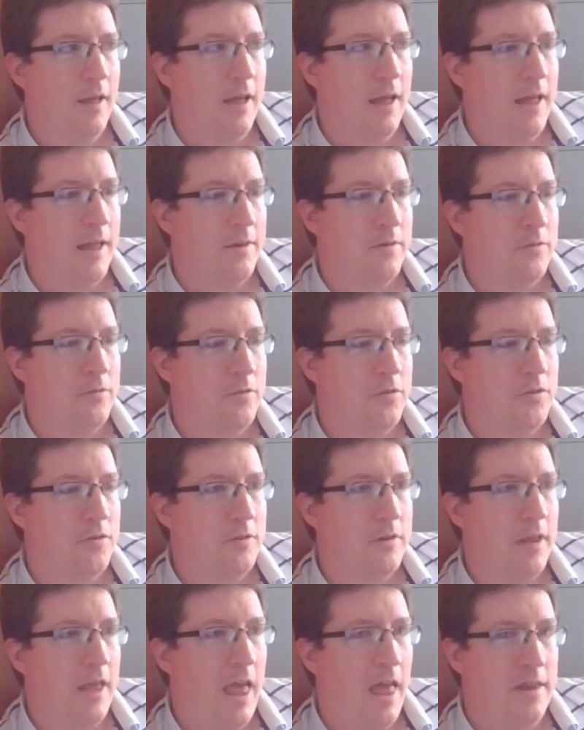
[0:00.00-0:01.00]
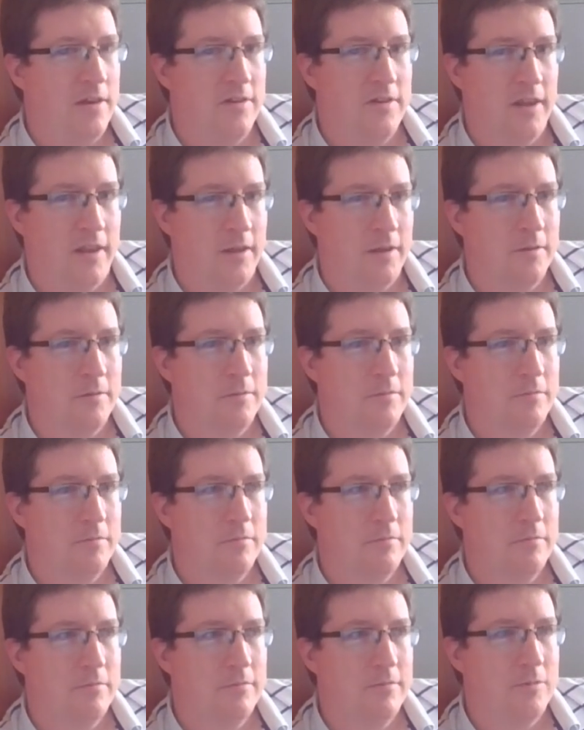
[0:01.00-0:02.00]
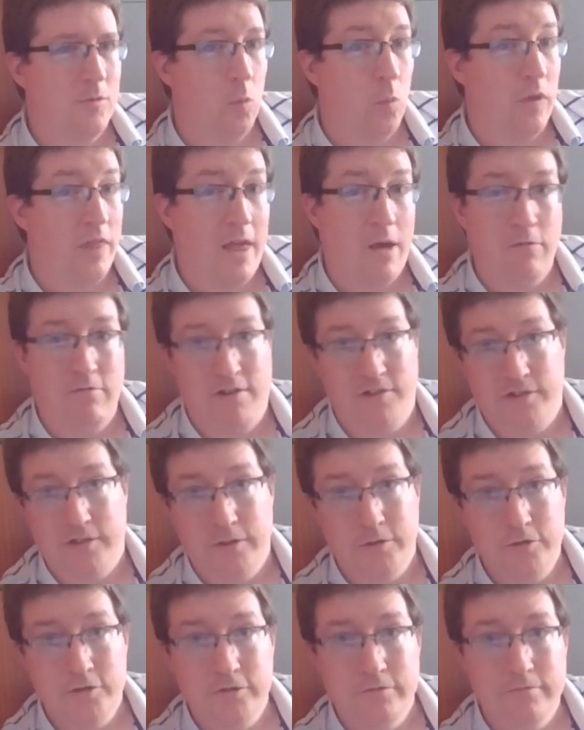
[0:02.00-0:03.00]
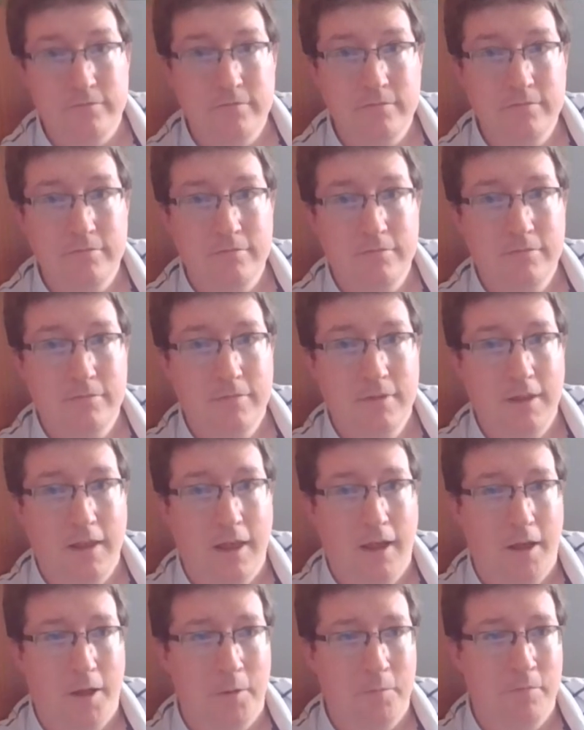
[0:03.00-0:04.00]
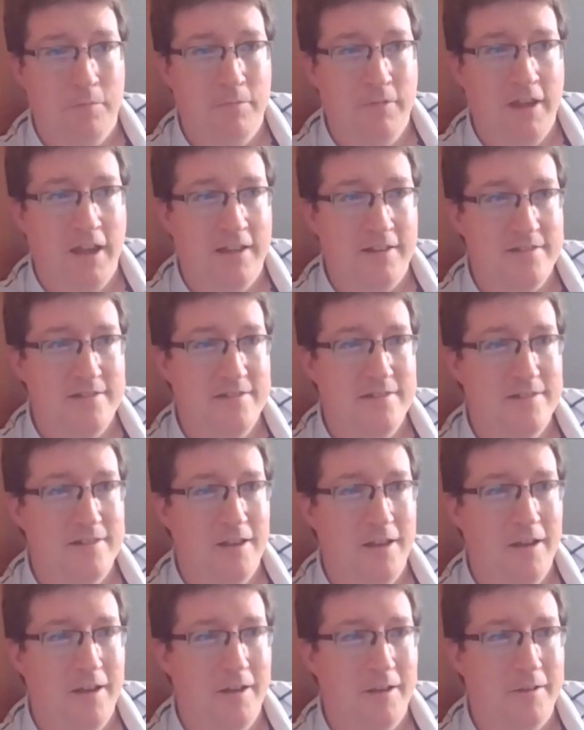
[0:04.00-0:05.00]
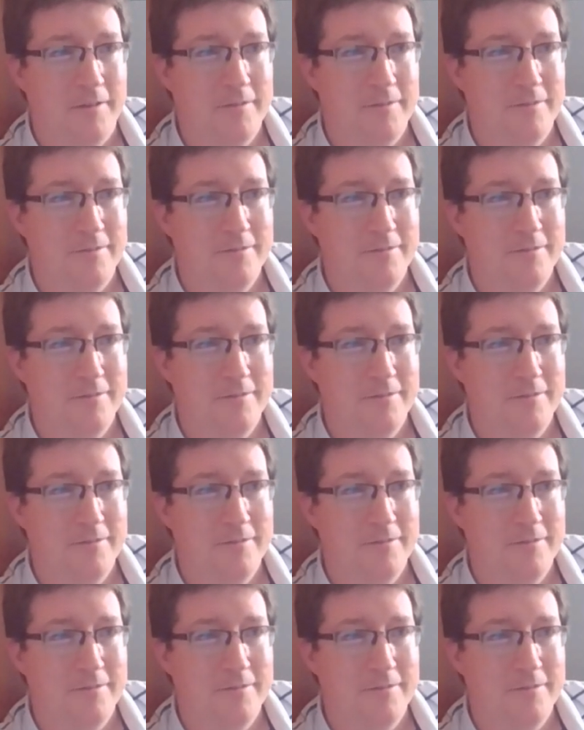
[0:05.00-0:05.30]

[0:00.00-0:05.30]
and ending without resolution. Um, it's, uh,